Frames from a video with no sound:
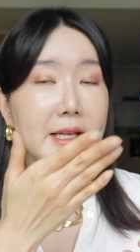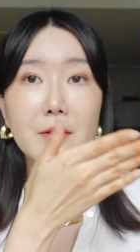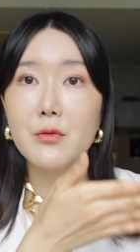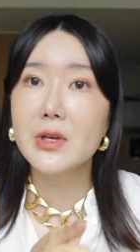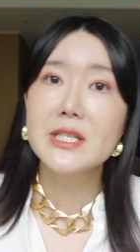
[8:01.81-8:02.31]
kind
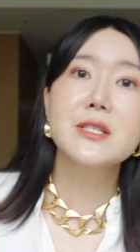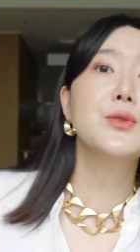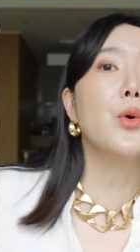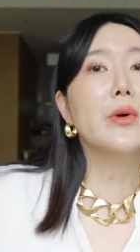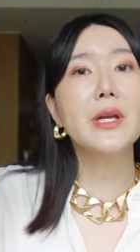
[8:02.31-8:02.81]
of
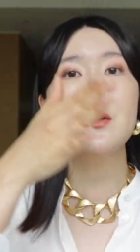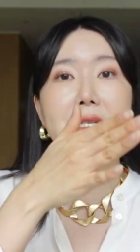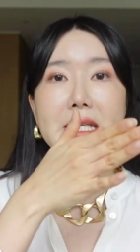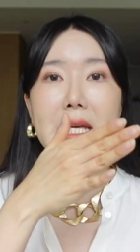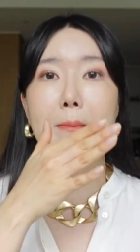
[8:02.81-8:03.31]
restoring your
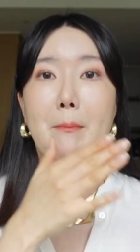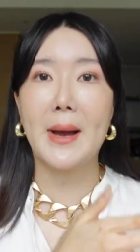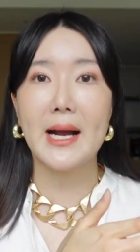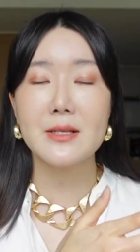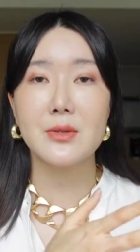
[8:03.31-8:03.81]
skin
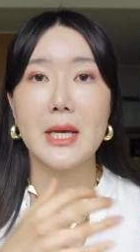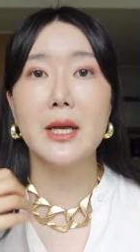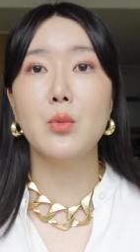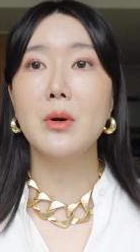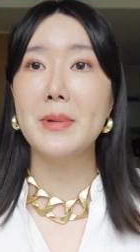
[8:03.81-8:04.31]
back so that
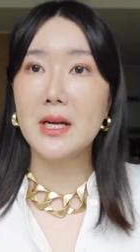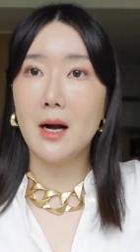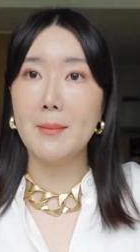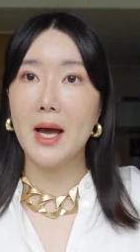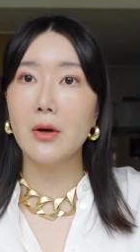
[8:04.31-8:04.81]
it will
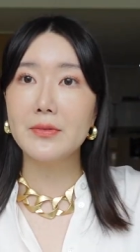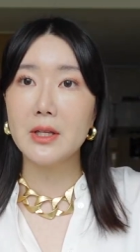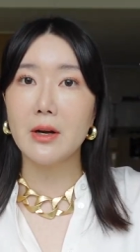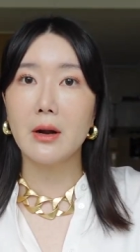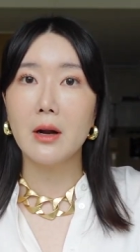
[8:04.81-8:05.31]
become
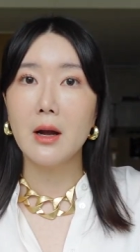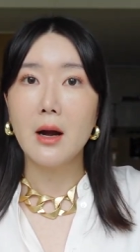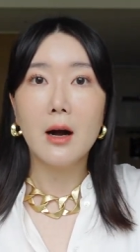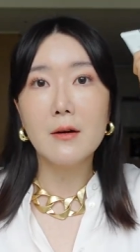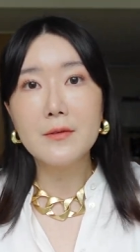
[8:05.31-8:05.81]
healthier
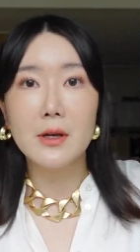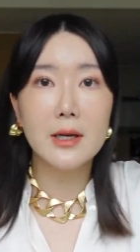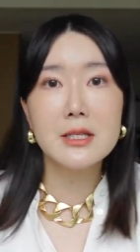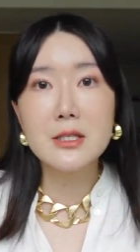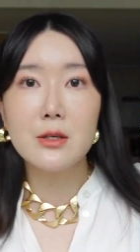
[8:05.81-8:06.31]
of your
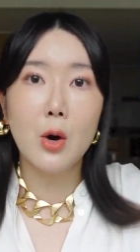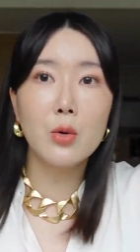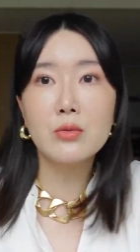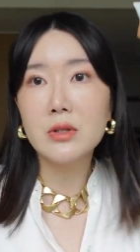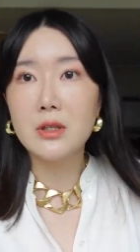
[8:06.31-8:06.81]
its
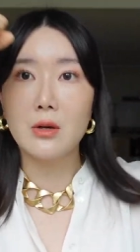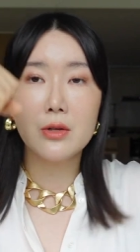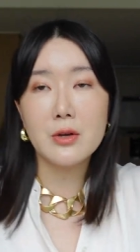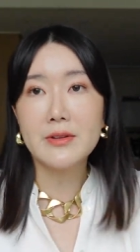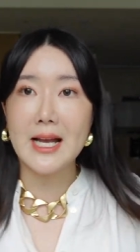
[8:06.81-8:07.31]
own, you know,
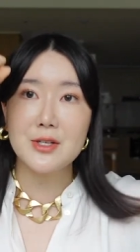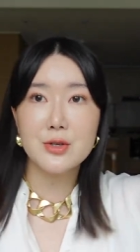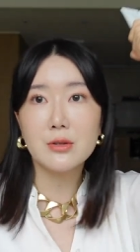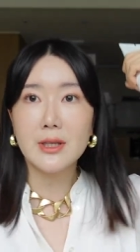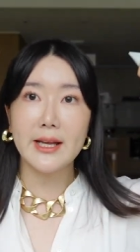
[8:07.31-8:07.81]
your
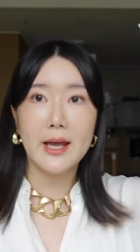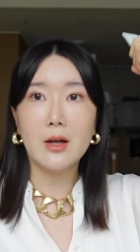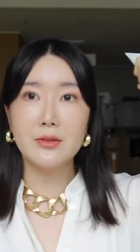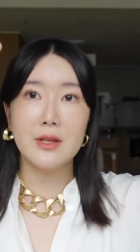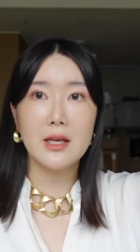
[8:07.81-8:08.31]
natural like
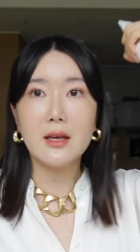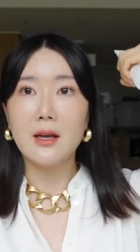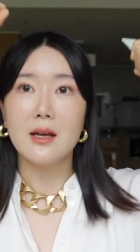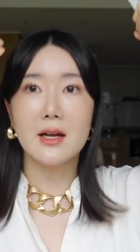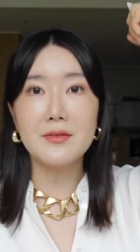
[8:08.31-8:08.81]
healthy
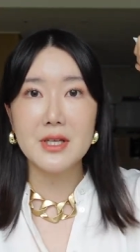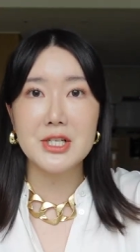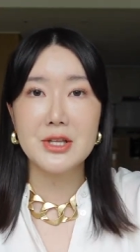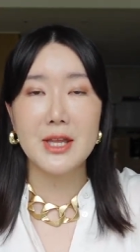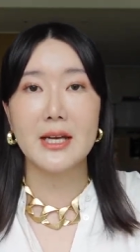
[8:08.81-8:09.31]

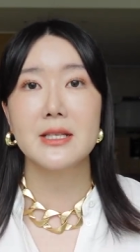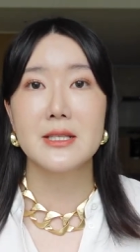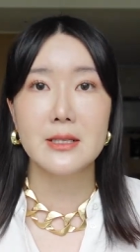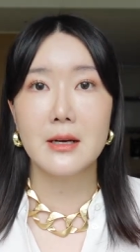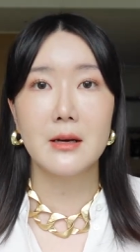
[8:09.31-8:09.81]
condition that
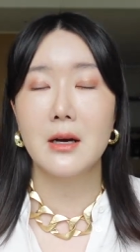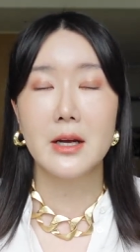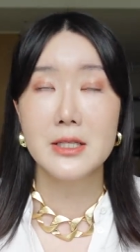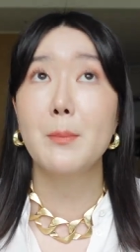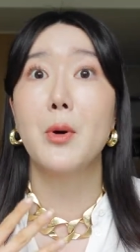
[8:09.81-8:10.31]
it's
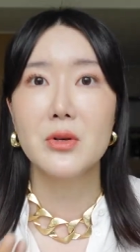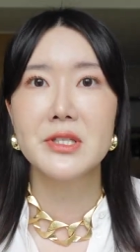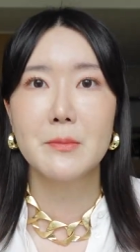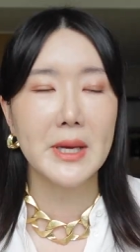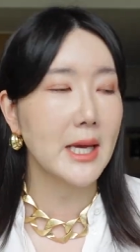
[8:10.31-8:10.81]
Uh, it's supposed
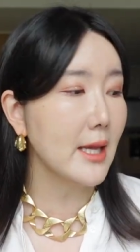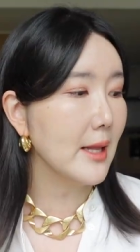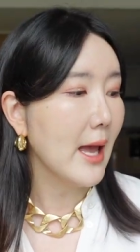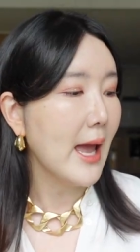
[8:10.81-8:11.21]
to be in.